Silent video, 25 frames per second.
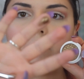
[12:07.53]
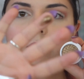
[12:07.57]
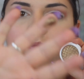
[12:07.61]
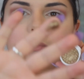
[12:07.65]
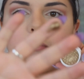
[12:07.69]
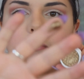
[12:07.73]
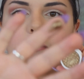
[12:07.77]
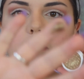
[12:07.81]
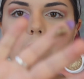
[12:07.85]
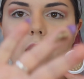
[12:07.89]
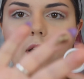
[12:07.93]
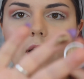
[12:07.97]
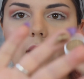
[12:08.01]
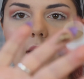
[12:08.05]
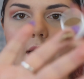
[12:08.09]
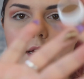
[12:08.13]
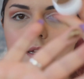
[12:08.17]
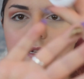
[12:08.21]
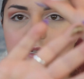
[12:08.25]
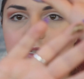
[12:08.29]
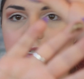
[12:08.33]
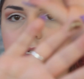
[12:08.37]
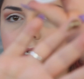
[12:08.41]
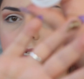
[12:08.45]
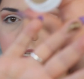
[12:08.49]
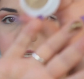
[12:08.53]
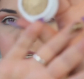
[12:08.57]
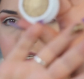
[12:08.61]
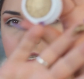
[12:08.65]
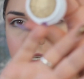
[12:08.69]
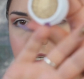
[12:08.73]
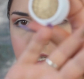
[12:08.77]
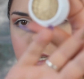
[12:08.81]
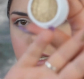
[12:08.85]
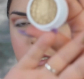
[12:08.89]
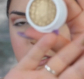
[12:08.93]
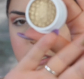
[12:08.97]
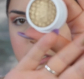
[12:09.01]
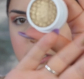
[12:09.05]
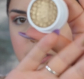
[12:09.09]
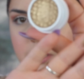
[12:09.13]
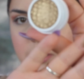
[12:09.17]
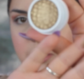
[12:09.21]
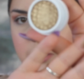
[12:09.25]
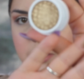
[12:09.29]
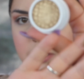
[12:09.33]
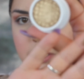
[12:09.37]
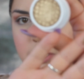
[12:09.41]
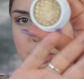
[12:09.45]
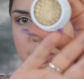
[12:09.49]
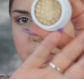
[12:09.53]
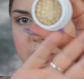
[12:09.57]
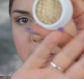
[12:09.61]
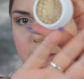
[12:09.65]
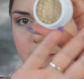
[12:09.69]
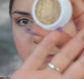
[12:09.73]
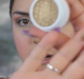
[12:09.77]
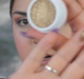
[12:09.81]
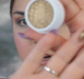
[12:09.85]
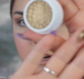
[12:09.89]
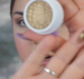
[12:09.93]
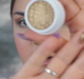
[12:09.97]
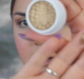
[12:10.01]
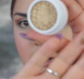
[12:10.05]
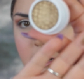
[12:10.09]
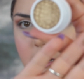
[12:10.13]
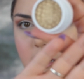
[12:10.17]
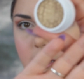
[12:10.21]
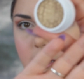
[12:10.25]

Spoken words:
bronze shimmer.